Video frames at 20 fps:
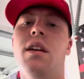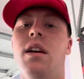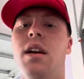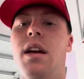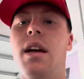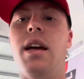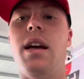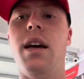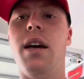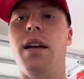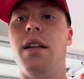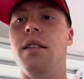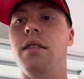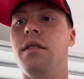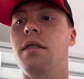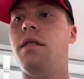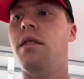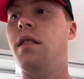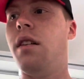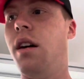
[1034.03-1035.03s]
And
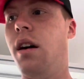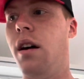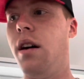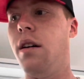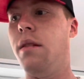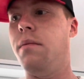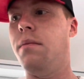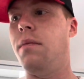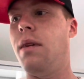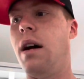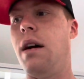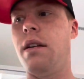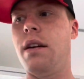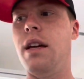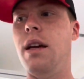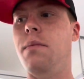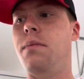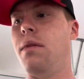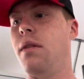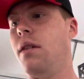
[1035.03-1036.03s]
I'll
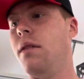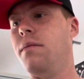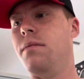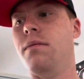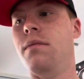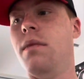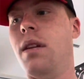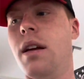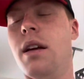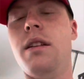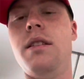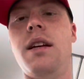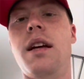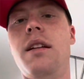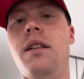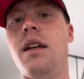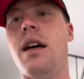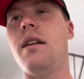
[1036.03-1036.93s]
keep like a daily,